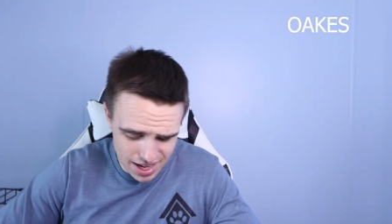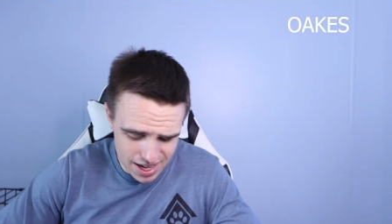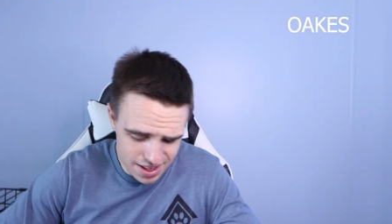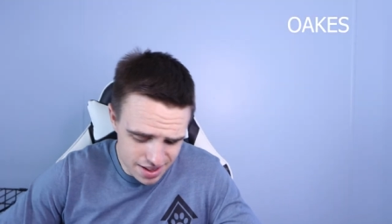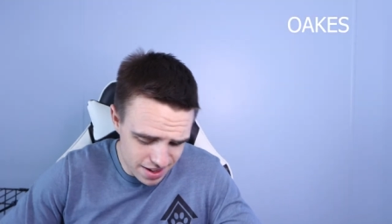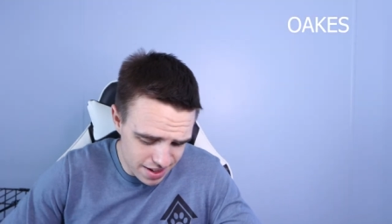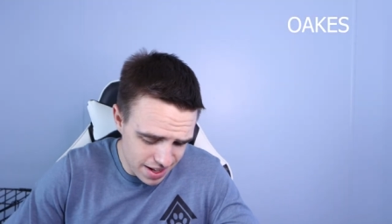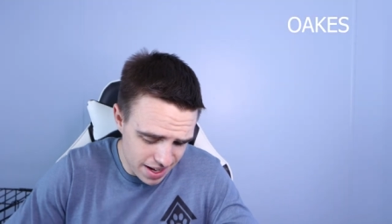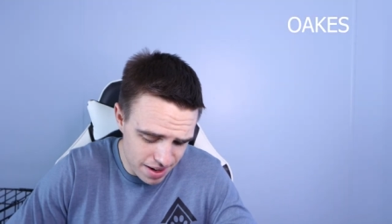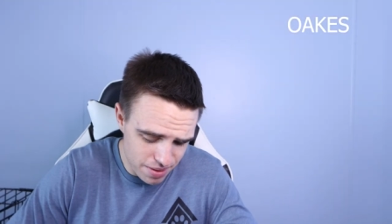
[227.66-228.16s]

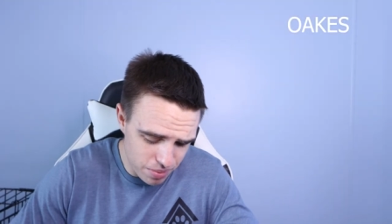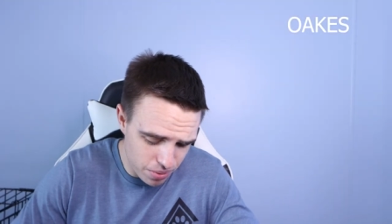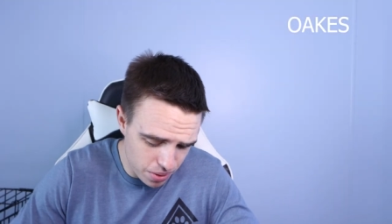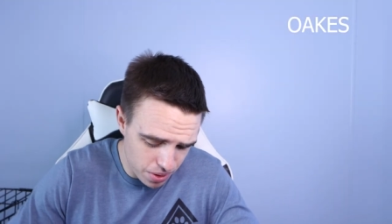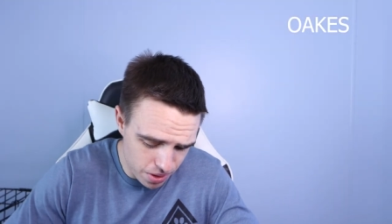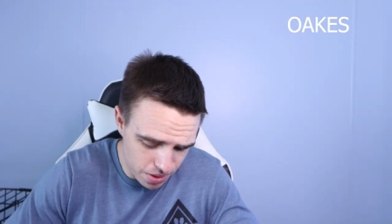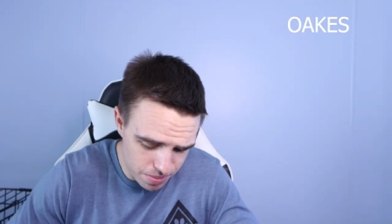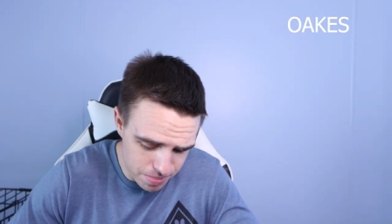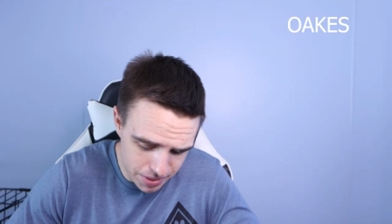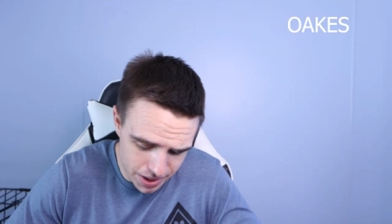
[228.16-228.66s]
and then they have
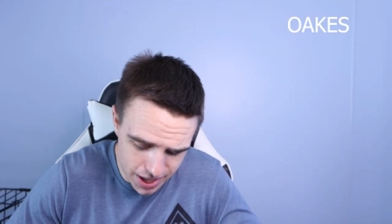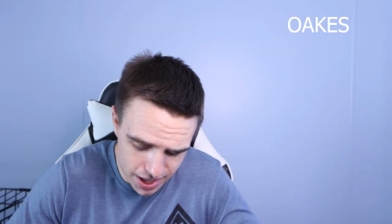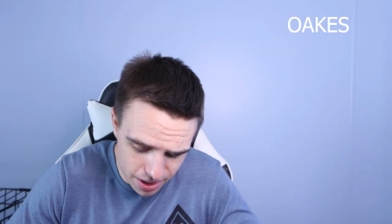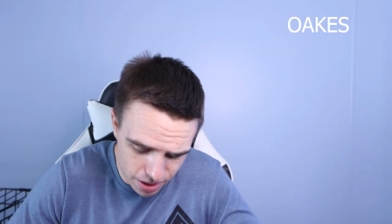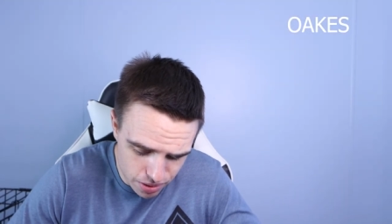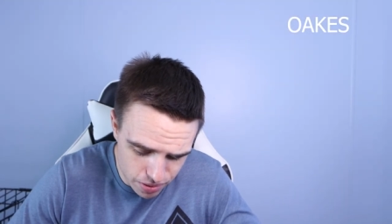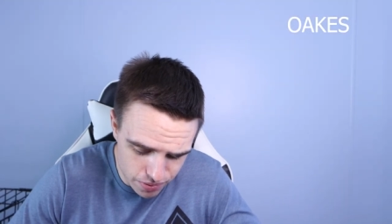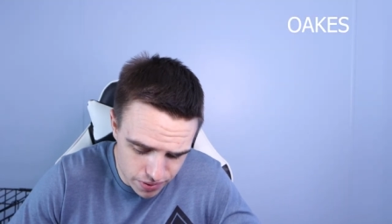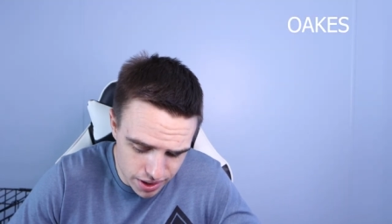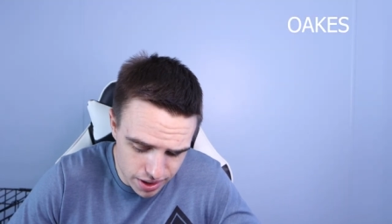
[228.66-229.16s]
one on
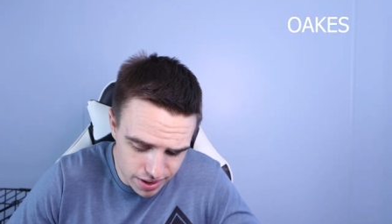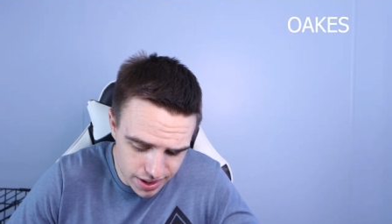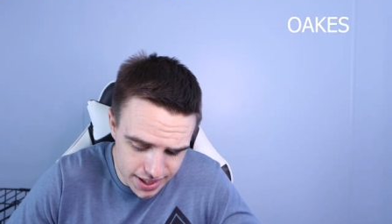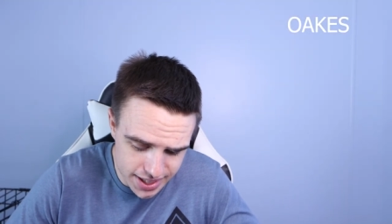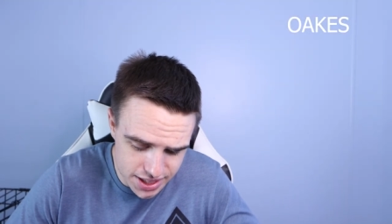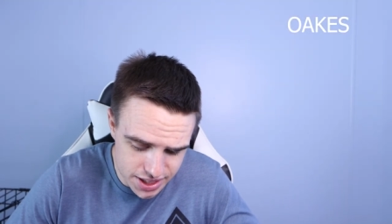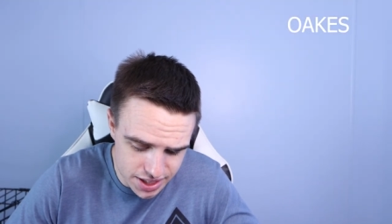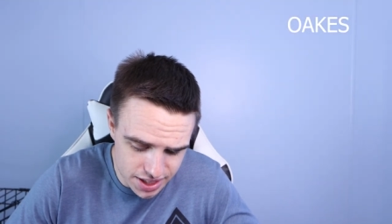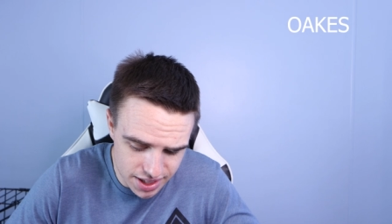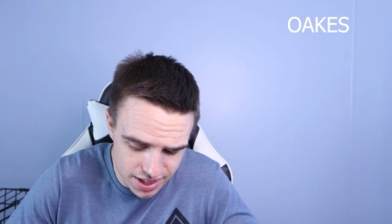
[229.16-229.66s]
mechanical
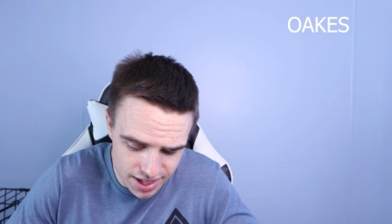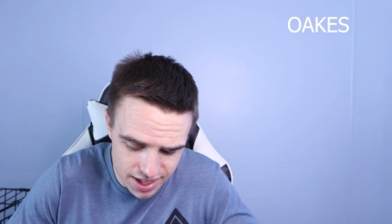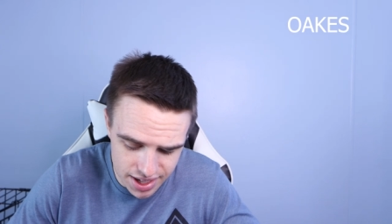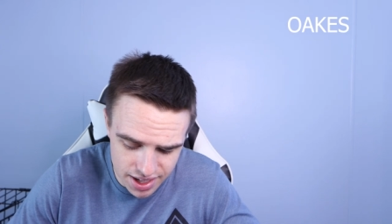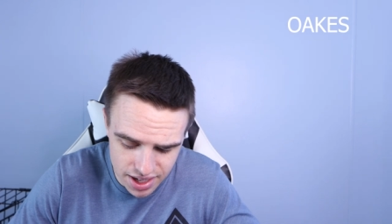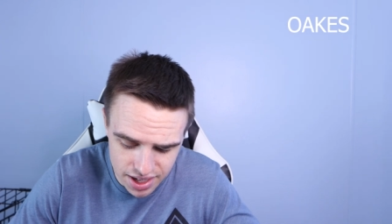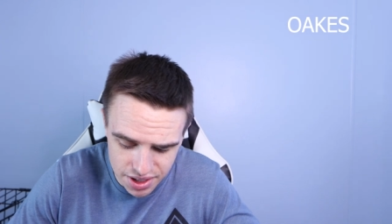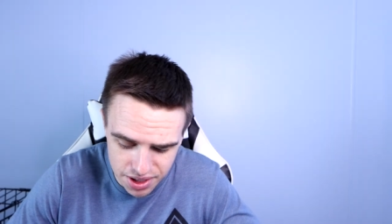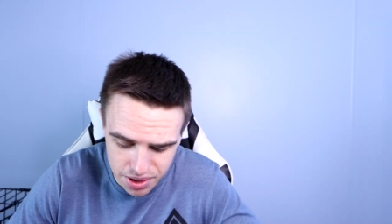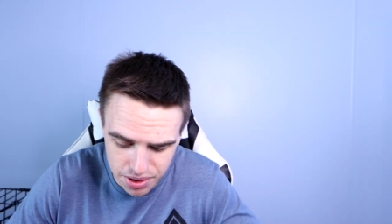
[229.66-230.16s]
ventilation
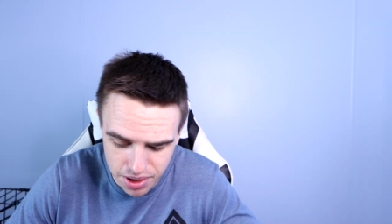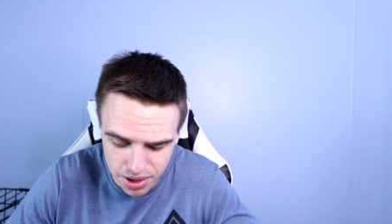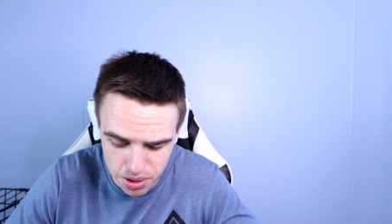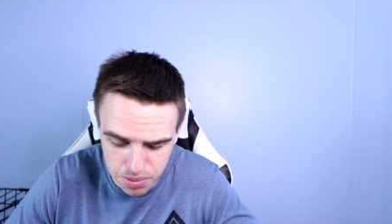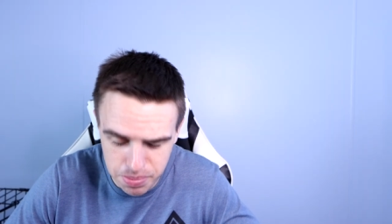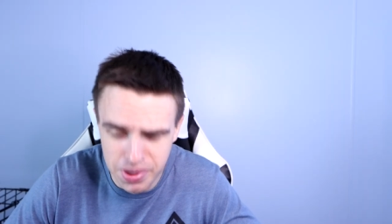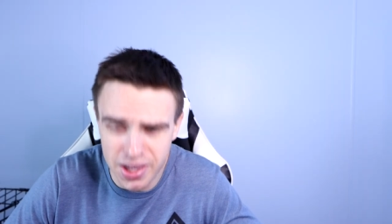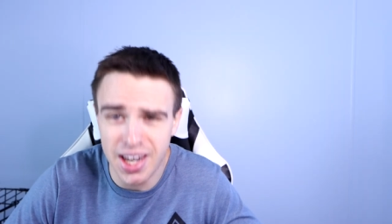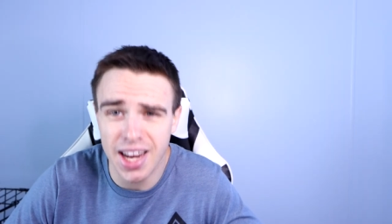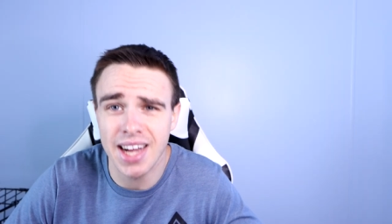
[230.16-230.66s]
and
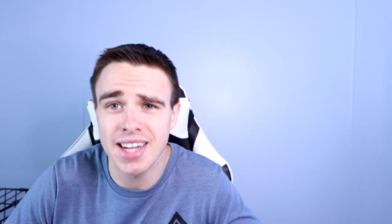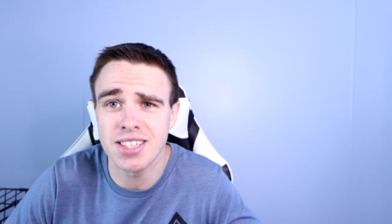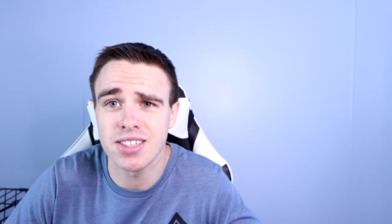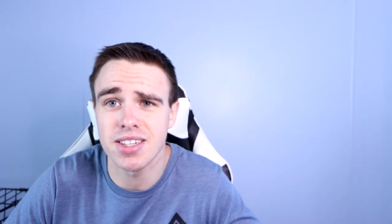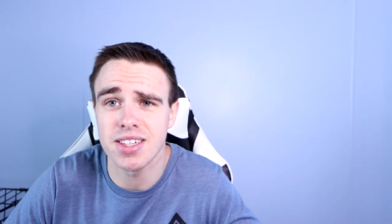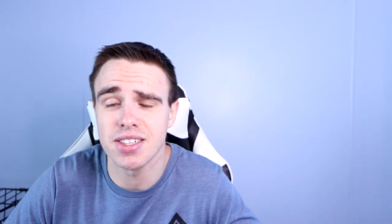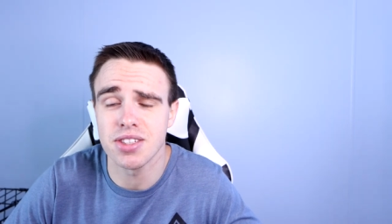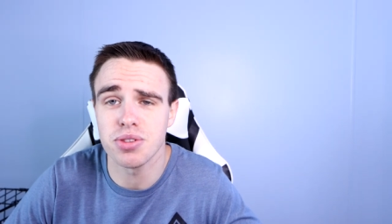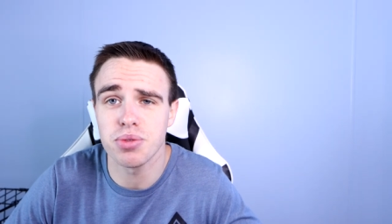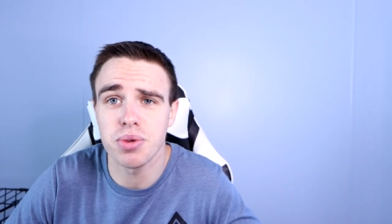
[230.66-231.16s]
neonatal
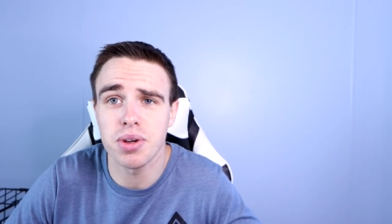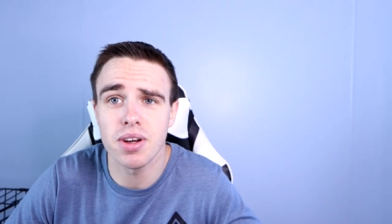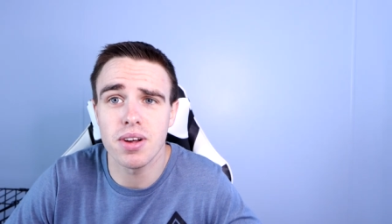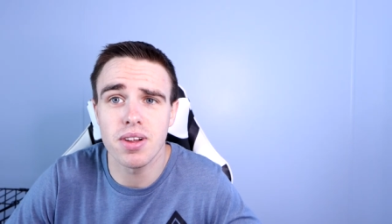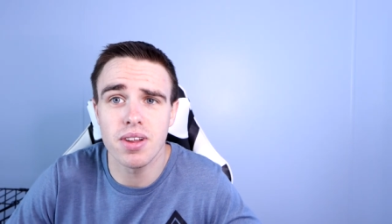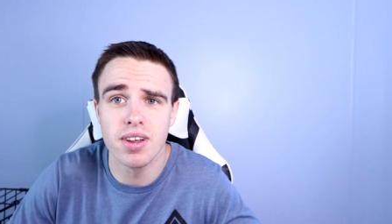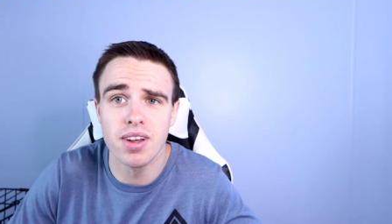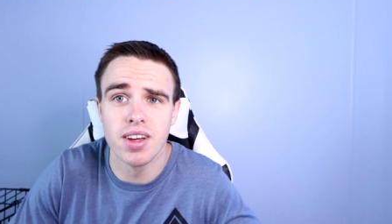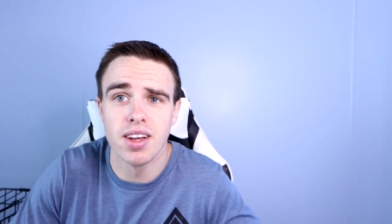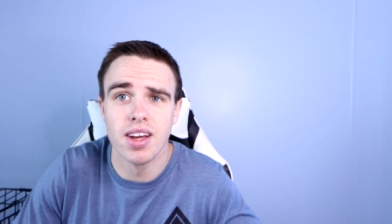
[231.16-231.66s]
pediatric as
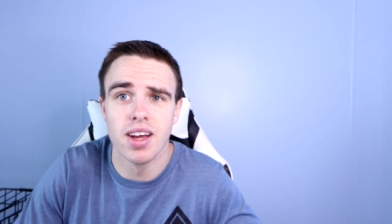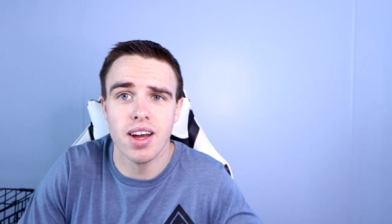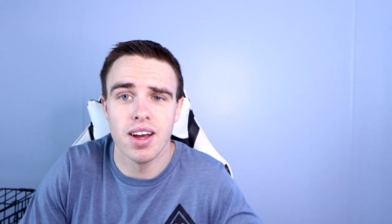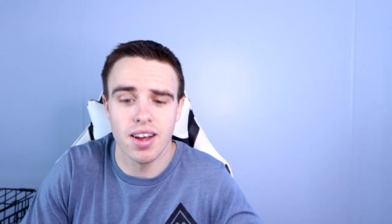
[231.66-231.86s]
well.